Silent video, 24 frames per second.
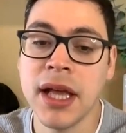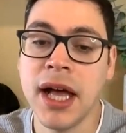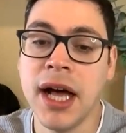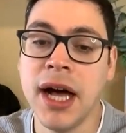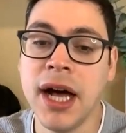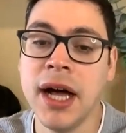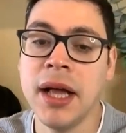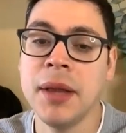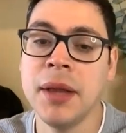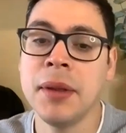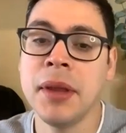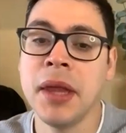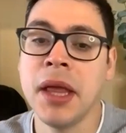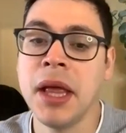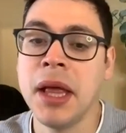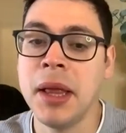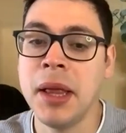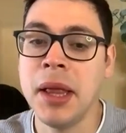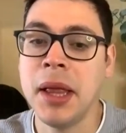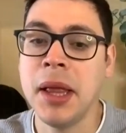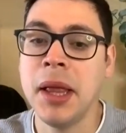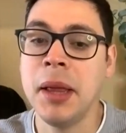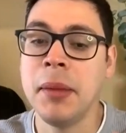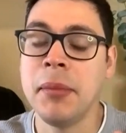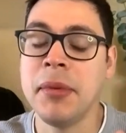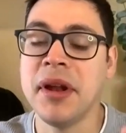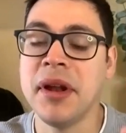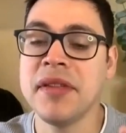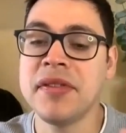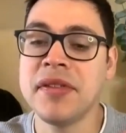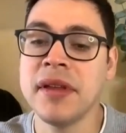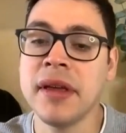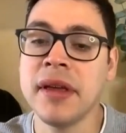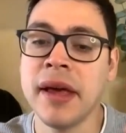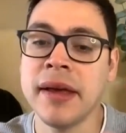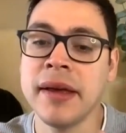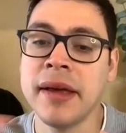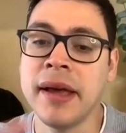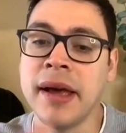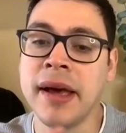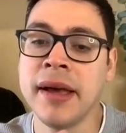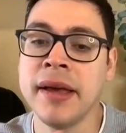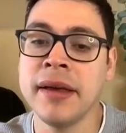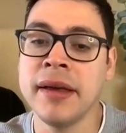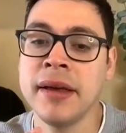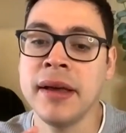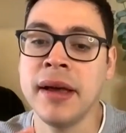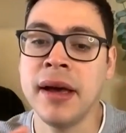Uh, but I think I,
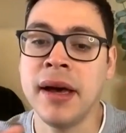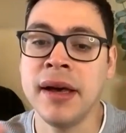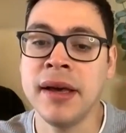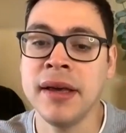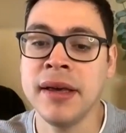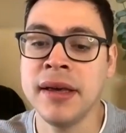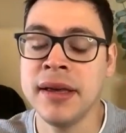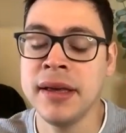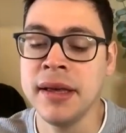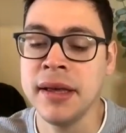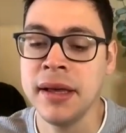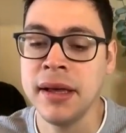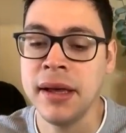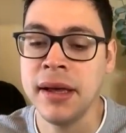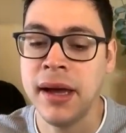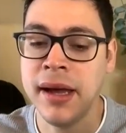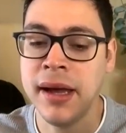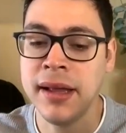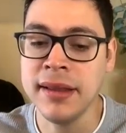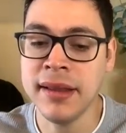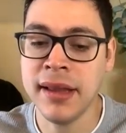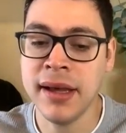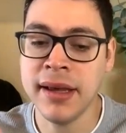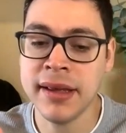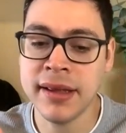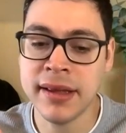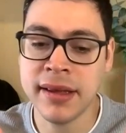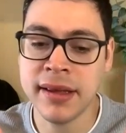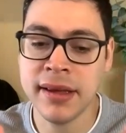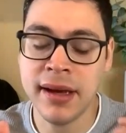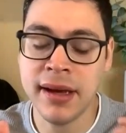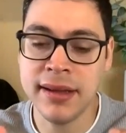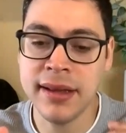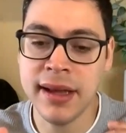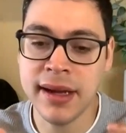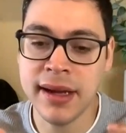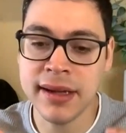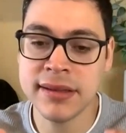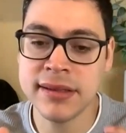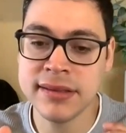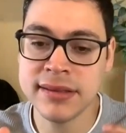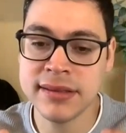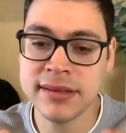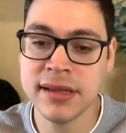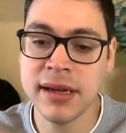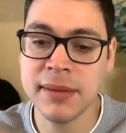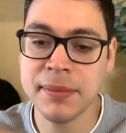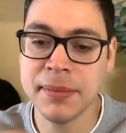I, I I like I like
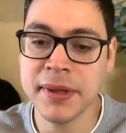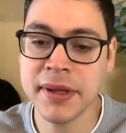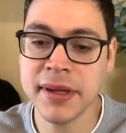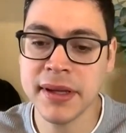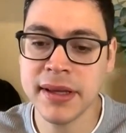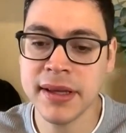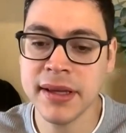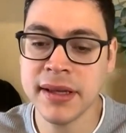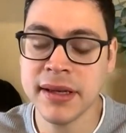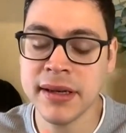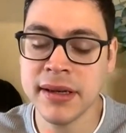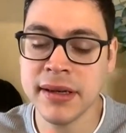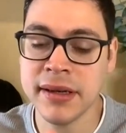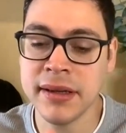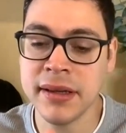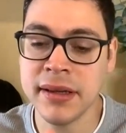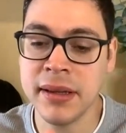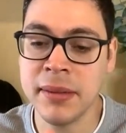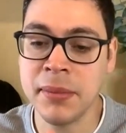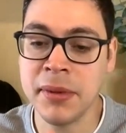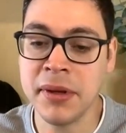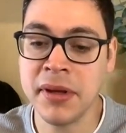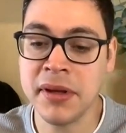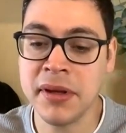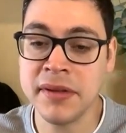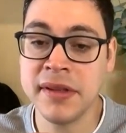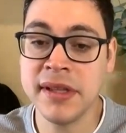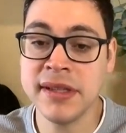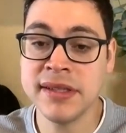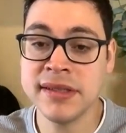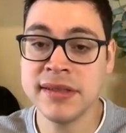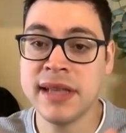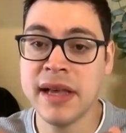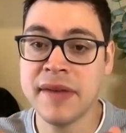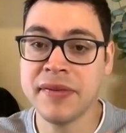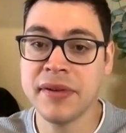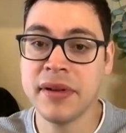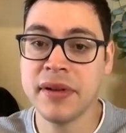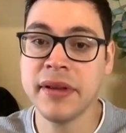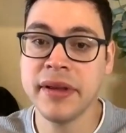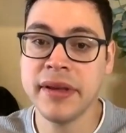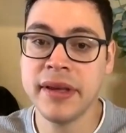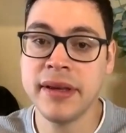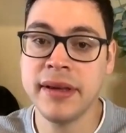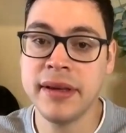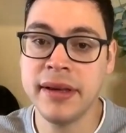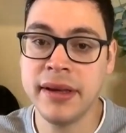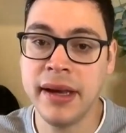this topic and, and because this is
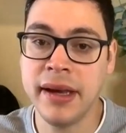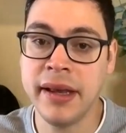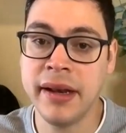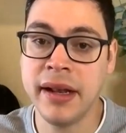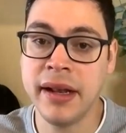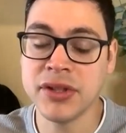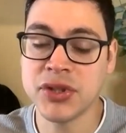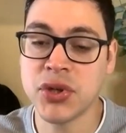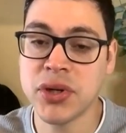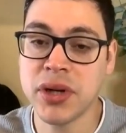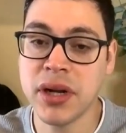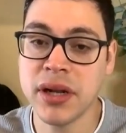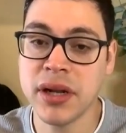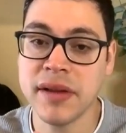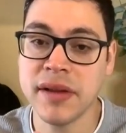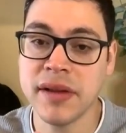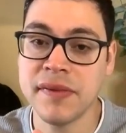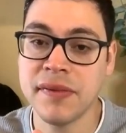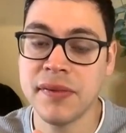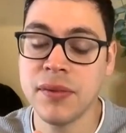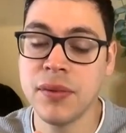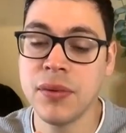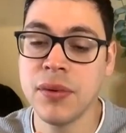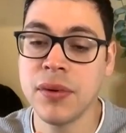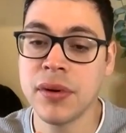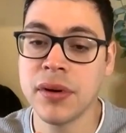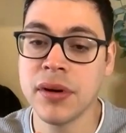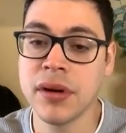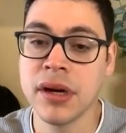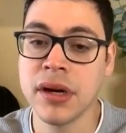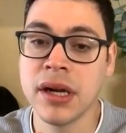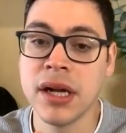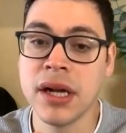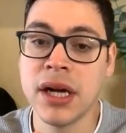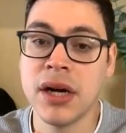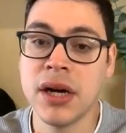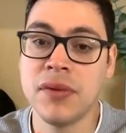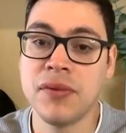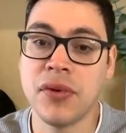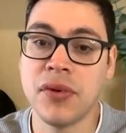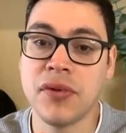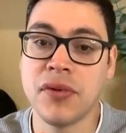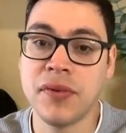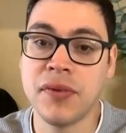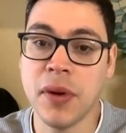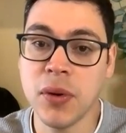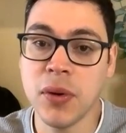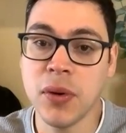definitely an alternative for
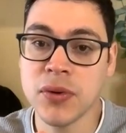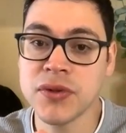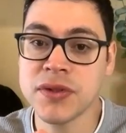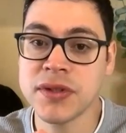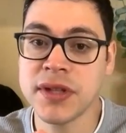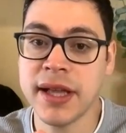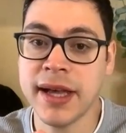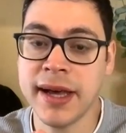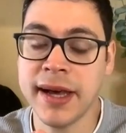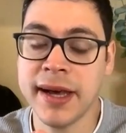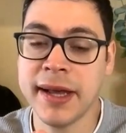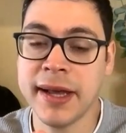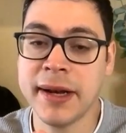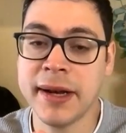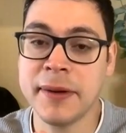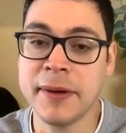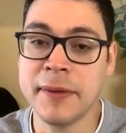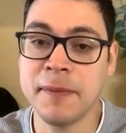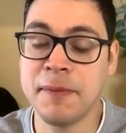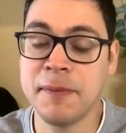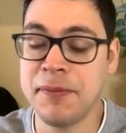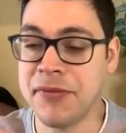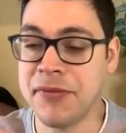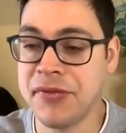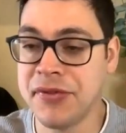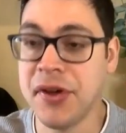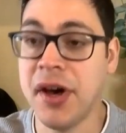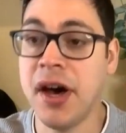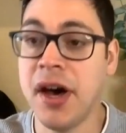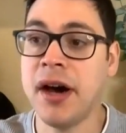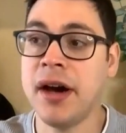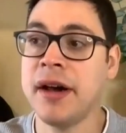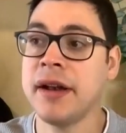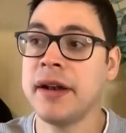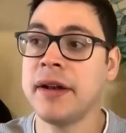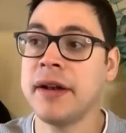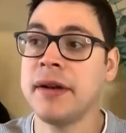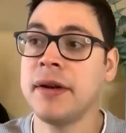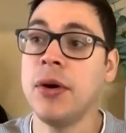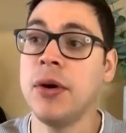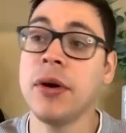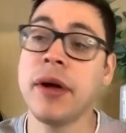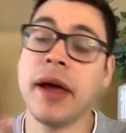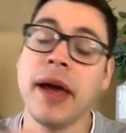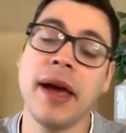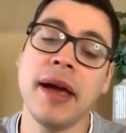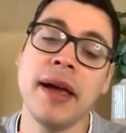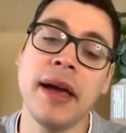for folks that thought,
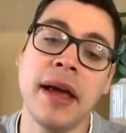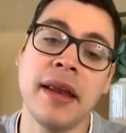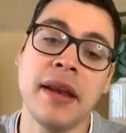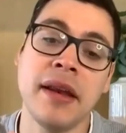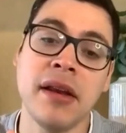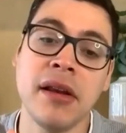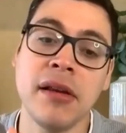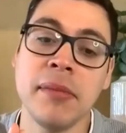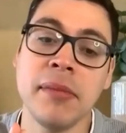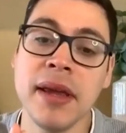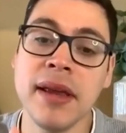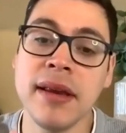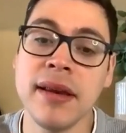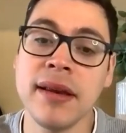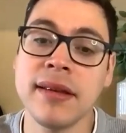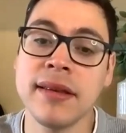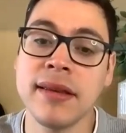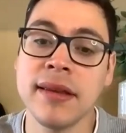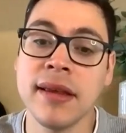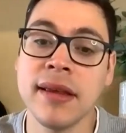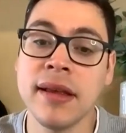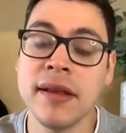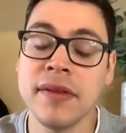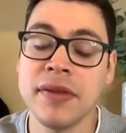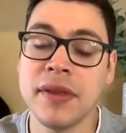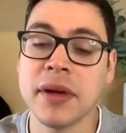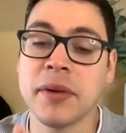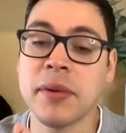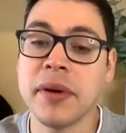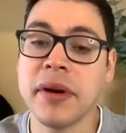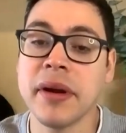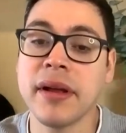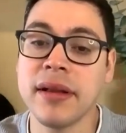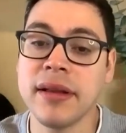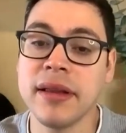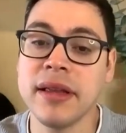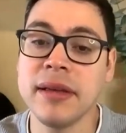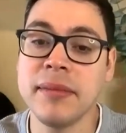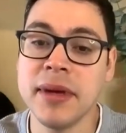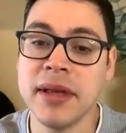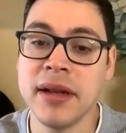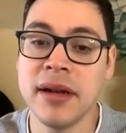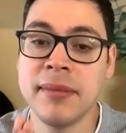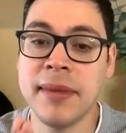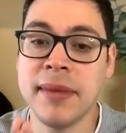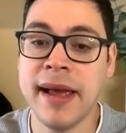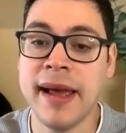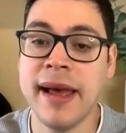okay, I didn't meet the critical
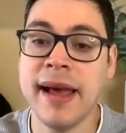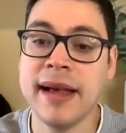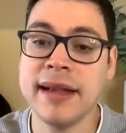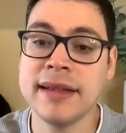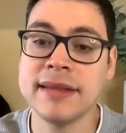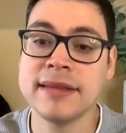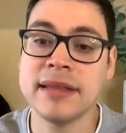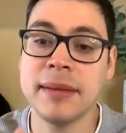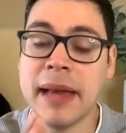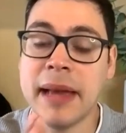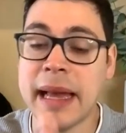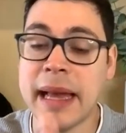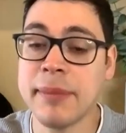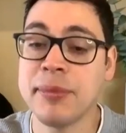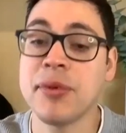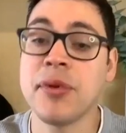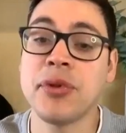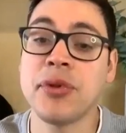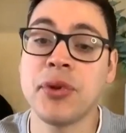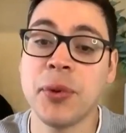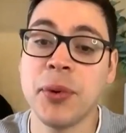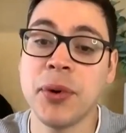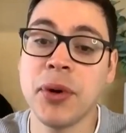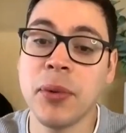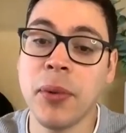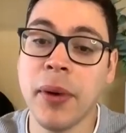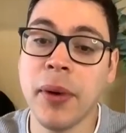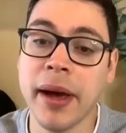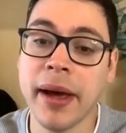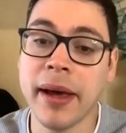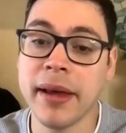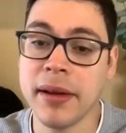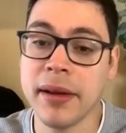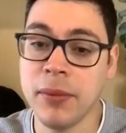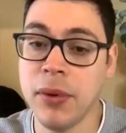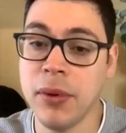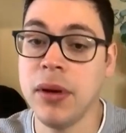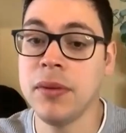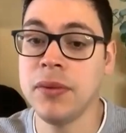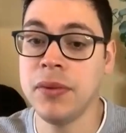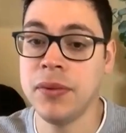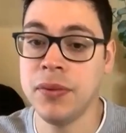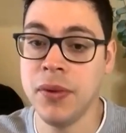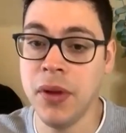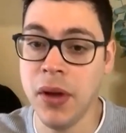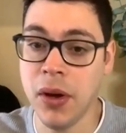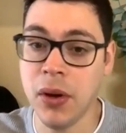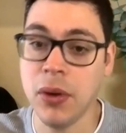limit in my house, that I have to throw it away.
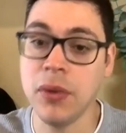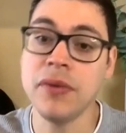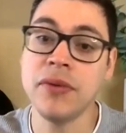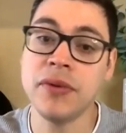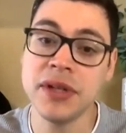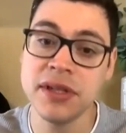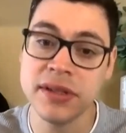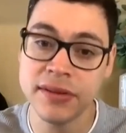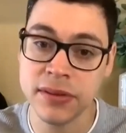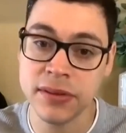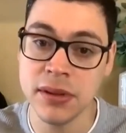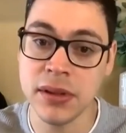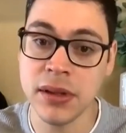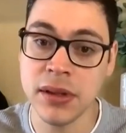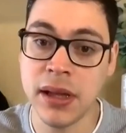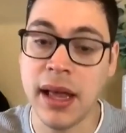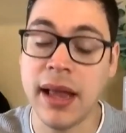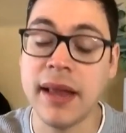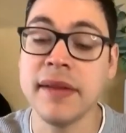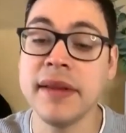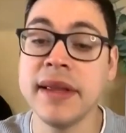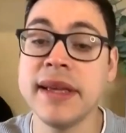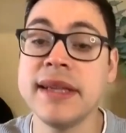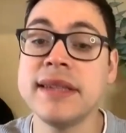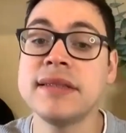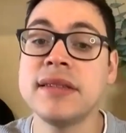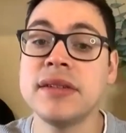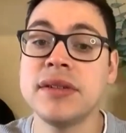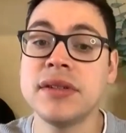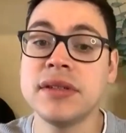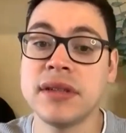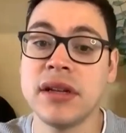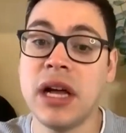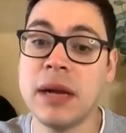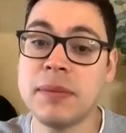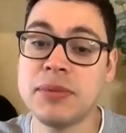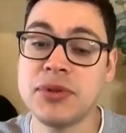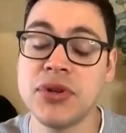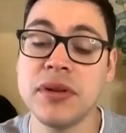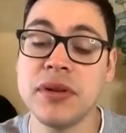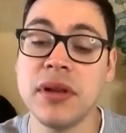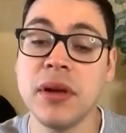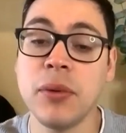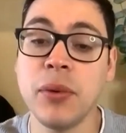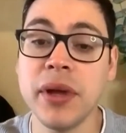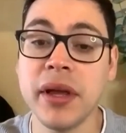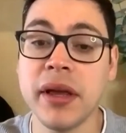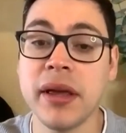Well, no, there is at least there is an option
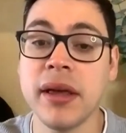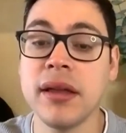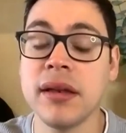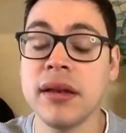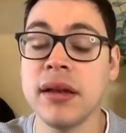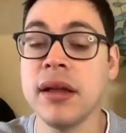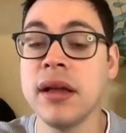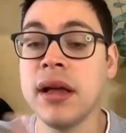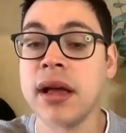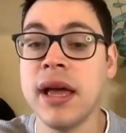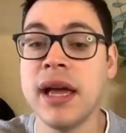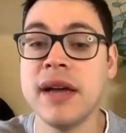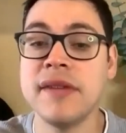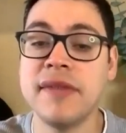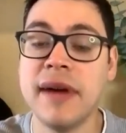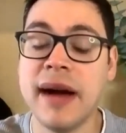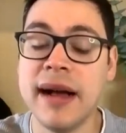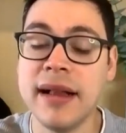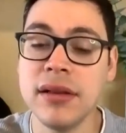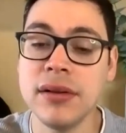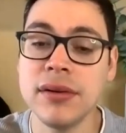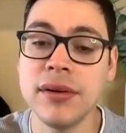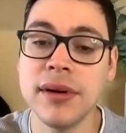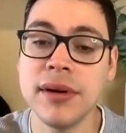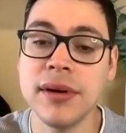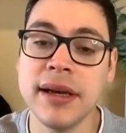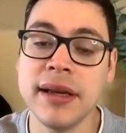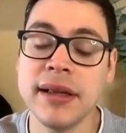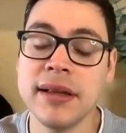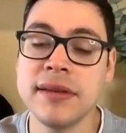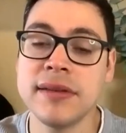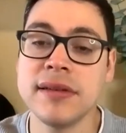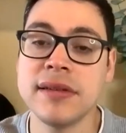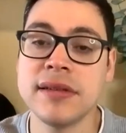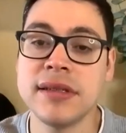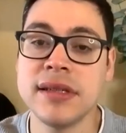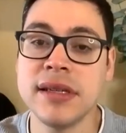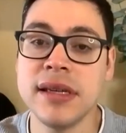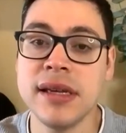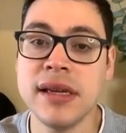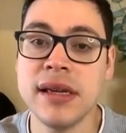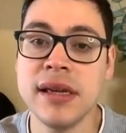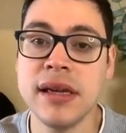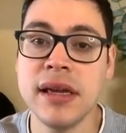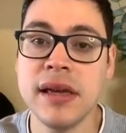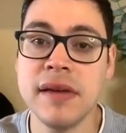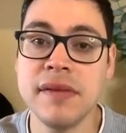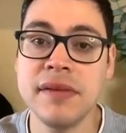that we can evaluate to
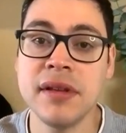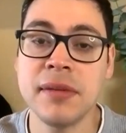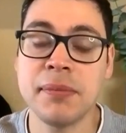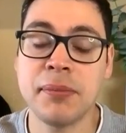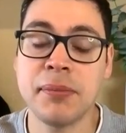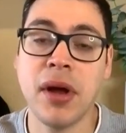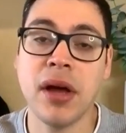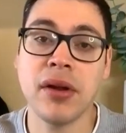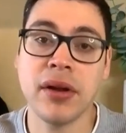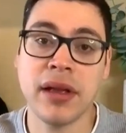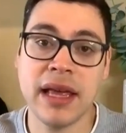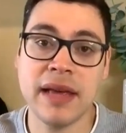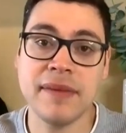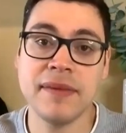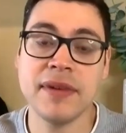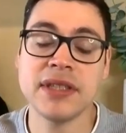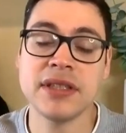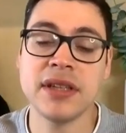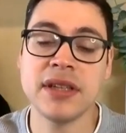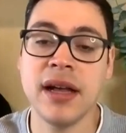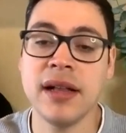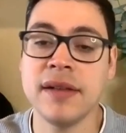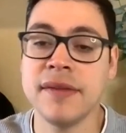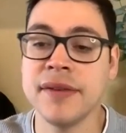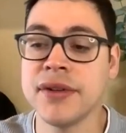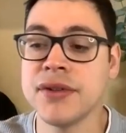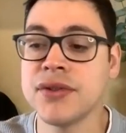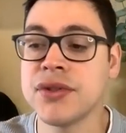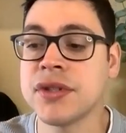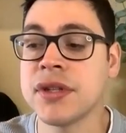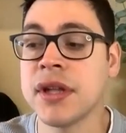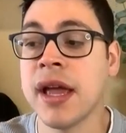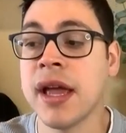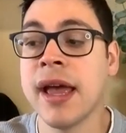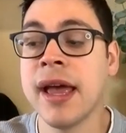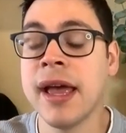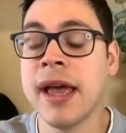see if the product can be salvaged